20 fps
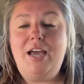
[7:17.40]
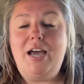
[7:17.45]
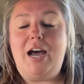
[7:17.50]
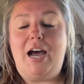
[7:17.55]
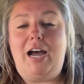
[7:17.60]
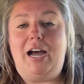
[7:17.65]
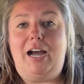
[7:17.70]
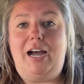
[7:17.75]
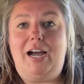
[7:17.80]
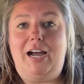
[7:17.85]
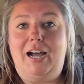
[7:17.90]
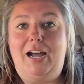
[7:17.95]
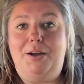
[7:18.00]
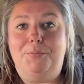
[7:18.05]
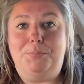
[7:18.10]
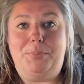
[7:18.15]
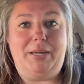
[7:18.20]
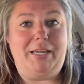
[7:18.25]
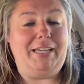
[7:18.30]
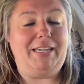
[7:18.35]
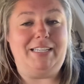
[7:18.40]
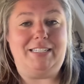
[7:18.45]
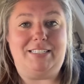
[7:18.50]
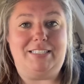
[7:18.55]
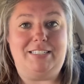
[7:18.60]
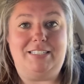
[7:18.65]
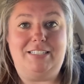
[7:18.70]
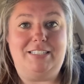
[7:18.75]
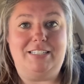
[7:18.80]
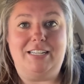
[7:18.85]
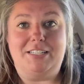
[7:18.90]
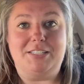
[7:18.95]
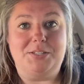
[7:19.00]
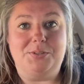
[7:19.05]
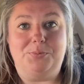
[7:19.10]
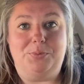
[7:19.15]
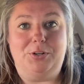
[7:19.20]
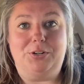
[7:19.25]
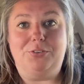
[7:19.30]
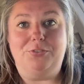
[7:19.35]
but it
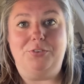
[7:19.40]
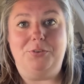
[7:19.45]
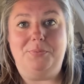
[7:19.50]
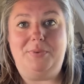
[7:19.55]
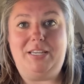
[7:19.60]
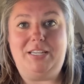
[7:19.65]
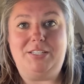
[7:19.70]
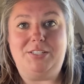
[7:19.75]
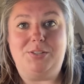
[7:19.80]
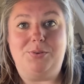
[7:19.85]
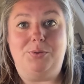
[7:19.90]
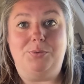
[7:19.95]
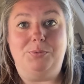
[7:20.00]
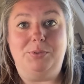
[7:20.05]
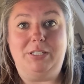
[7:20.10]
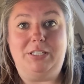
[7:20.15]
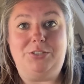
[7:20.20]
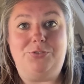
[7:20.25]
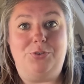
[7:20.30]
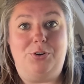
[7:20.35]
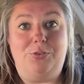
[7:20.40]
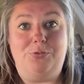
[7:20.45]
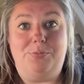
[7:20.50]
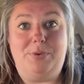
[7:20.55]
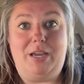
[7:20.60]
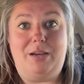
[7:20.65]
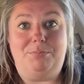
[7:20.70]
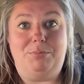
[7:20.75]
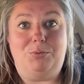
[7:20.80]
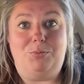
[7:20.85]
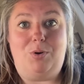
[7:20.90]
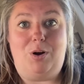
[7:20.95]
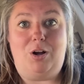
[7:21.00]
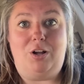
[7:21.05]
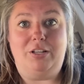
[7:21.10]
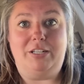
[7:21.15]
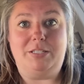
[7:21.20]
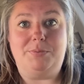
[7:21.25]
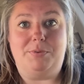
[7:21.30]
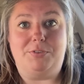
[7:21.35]
doesn't work for me, so it really drove me up a
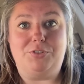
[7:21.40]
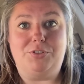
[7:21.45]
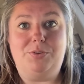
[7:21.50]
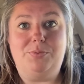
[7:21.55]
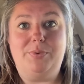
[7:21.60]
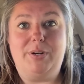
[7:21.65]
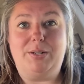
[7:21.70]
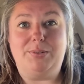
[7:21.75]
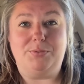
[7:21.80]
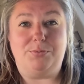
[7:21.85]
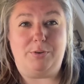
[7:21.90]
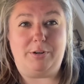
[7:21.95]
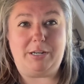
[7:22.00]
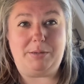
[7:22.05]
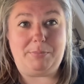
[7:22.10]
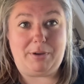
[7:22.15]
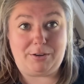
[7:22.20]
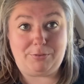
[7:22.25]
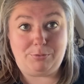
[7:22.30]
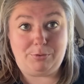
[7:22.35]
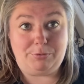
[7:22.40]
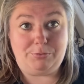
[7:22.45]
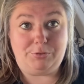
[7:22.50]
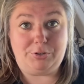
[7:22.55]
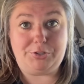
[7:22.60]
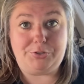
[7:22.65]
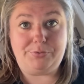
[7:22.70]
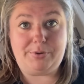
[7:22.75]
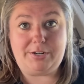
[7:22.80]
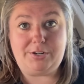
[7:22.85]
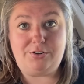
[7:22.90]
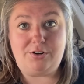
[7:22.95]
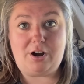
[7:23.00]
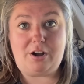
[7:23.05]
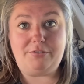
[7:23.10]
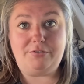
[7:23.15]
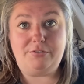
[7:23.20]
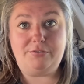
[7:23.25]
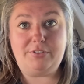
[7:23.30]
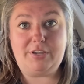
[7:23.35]
wall, especially when I was running my refrigerator
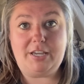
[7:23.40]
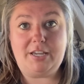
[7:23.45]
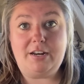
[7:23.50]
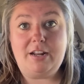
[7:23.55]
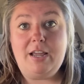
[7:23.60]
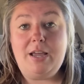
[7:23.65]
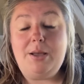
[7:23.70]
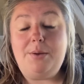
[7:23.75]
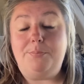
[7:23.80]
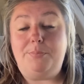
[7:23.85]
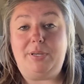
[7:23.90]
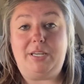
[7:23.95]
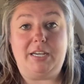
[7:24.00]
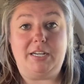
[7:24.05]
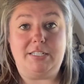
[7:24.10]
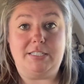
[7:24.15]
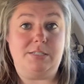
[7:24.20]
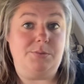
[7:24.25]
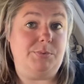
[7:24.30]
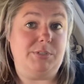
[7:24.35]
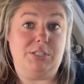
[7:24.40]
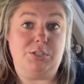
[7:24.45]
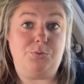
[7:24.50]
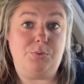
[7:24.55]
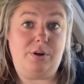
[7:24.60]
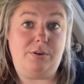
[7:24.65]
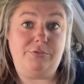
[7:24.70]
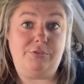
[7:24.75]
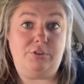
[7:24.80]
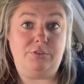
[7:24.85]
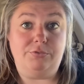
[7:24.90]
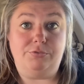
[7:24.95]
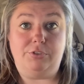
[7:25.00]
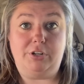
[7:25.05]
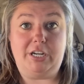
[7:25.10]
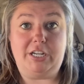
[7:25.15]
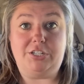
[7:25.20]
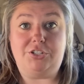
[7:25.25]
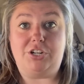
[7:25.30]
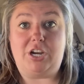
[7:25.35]
off of it, because it was a 12-volt
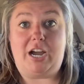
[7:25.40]
fridge.